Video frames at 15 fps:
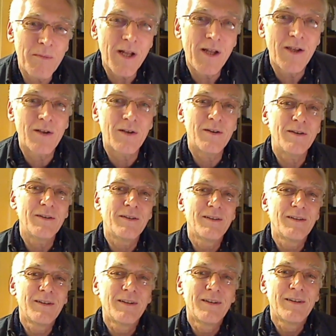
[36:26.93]
million
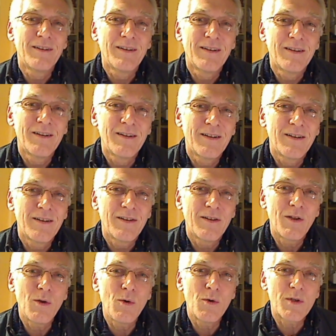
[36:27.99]

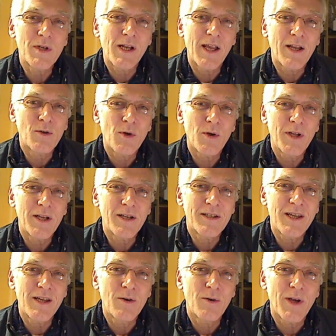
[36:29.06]
use electronic
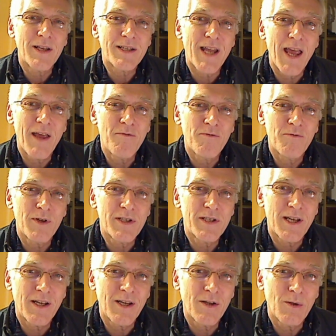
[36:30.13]
cigarettes every
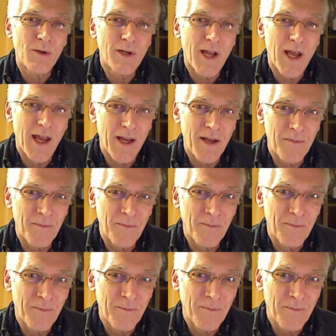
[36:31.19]
single day.
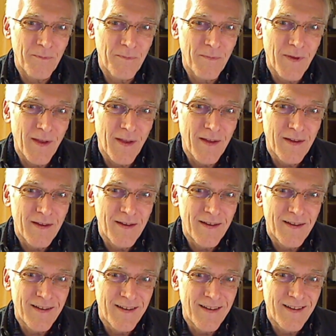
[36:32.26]
Uh huh.
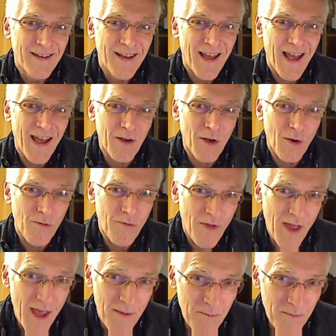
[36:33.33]
And of
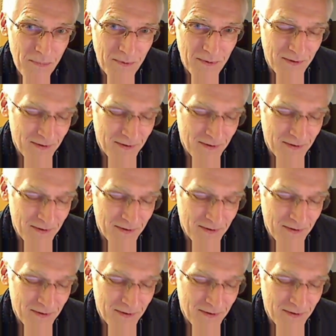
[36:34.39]
them,